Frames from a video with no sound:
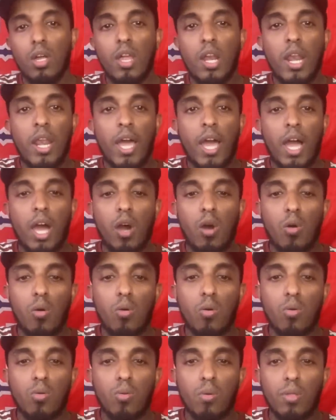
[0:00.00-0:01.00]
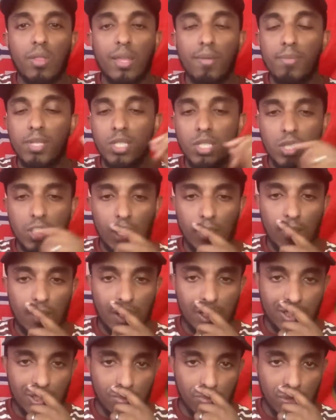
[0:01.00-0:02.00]
Now, let me just tell you
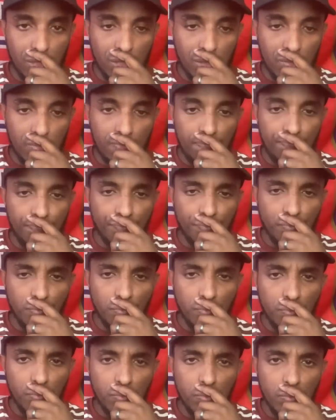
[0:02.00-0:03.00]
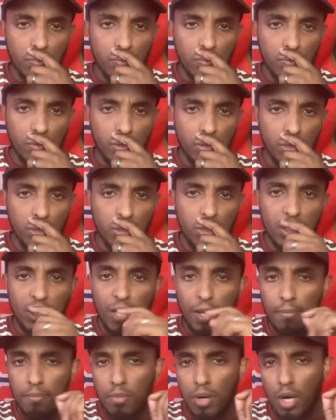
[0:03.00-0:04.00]
guys something.
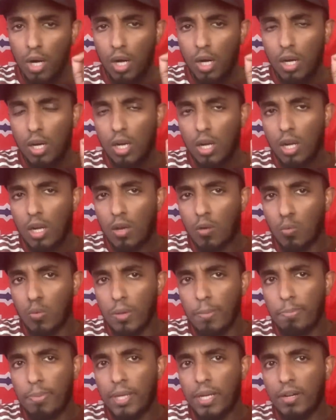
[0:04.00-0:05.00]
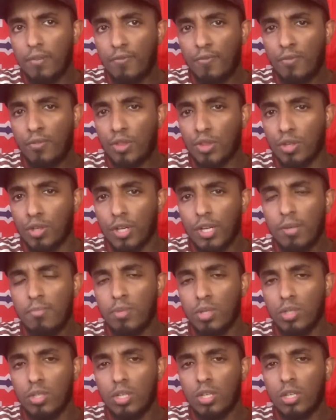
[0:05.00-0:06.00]
Timber we bidded 30
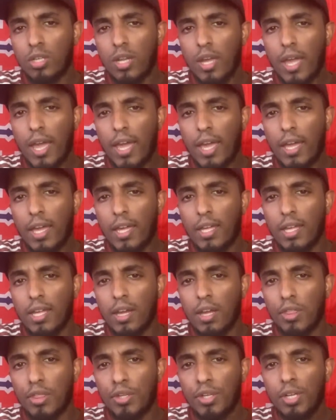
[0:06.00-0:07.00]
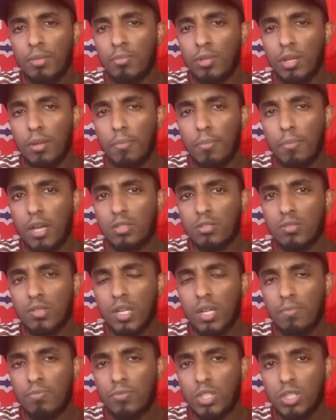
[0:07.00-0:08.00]
million, uh, 30 million pounds for
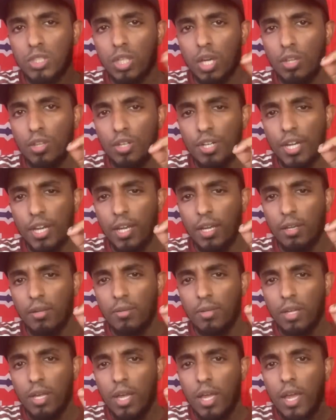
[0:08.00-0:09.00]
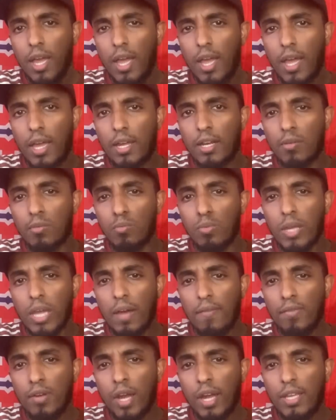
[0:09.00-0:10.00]
him just the other day. And we
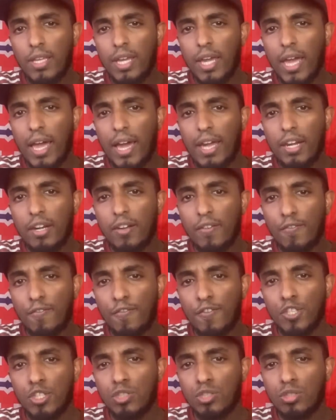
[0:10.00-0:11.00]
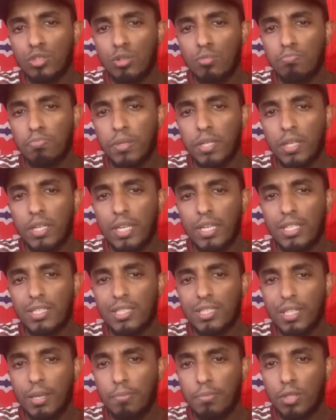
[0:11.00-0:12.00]
have not yet had an official bid
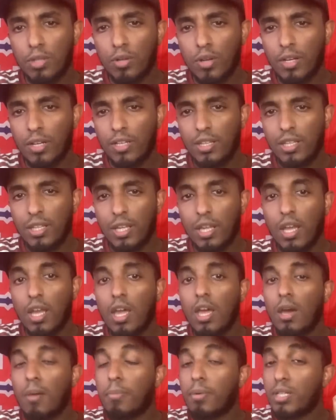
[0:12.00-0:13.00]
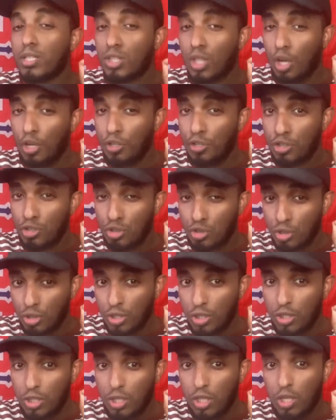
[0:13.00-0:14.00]
accepted or anything, but it's
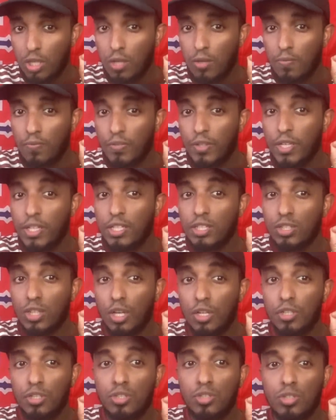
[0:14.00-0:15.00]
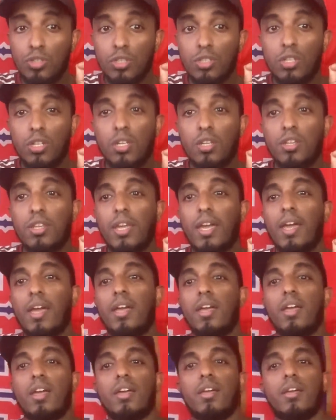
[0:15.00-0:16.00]
understood, it is understood that
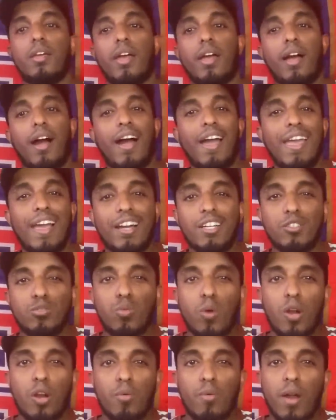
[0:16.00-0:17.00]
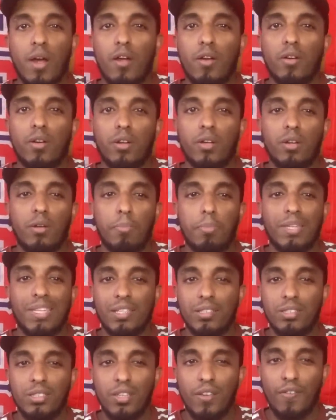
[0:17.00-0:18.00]
Ajax won around
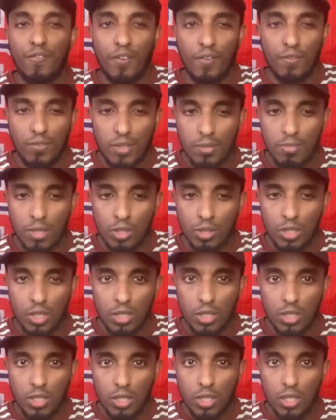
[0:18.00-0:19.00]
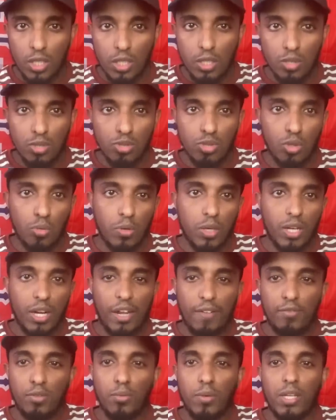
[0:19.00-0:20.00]
potentially 50 million. So we're going to
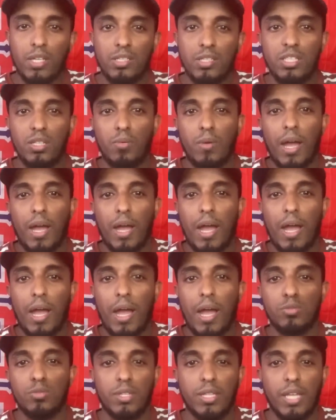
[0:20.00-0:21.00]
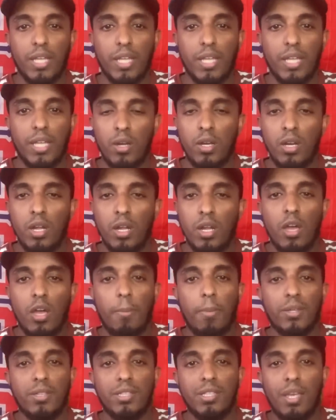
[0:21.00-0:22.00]
have to wait and see what happens with that one.
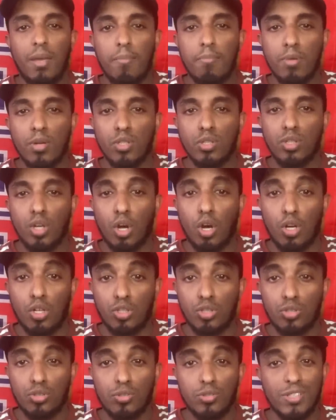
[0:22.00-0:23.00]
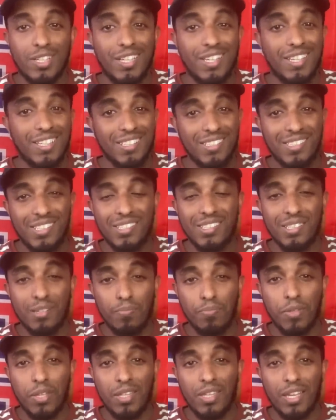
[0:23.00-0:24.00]
But Timber to Arsenal is
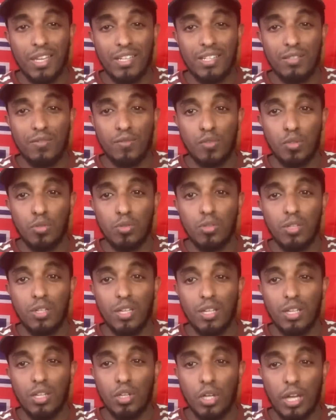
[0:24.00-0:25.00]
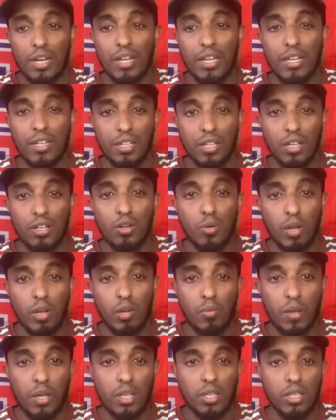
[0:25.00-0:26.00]
something that is viewed can get done
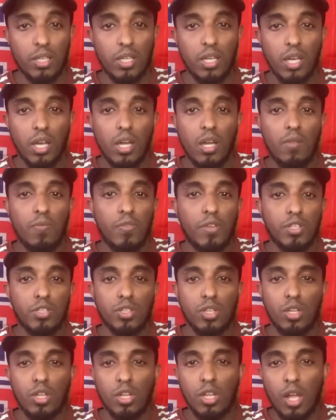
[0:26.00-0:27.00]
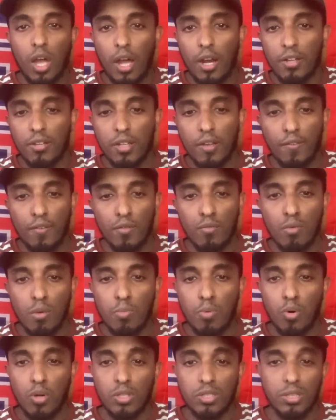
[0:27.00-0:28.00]
quite quickly. There's a lot of different
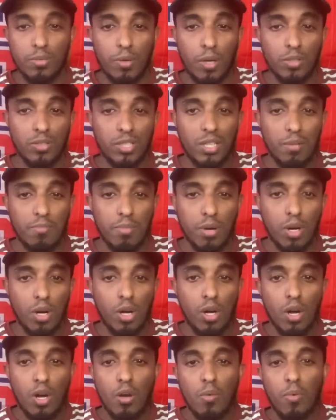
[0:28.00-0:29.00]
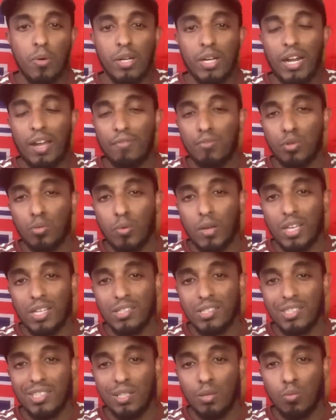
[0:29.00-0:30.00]
reports about Timber. We're going to have to wait
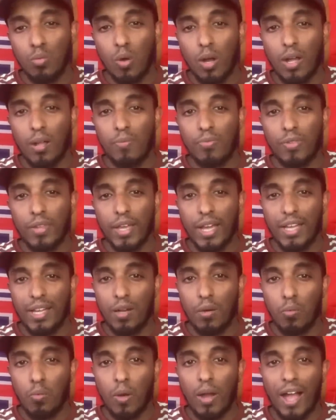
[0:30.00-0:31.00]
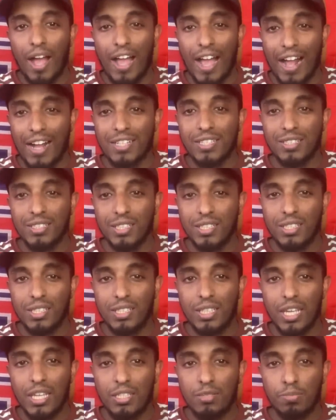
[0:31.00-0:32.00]
and see what uh, what actually
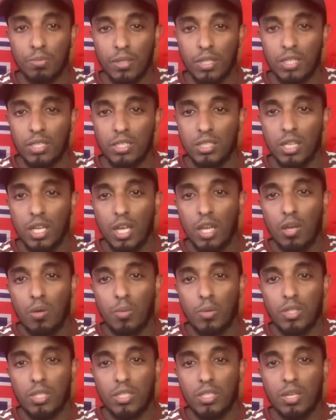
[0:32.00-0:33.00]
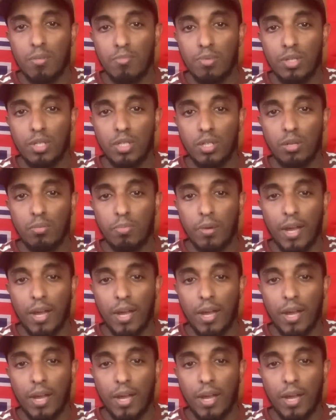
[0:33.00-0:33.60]
takes place with the timber deal.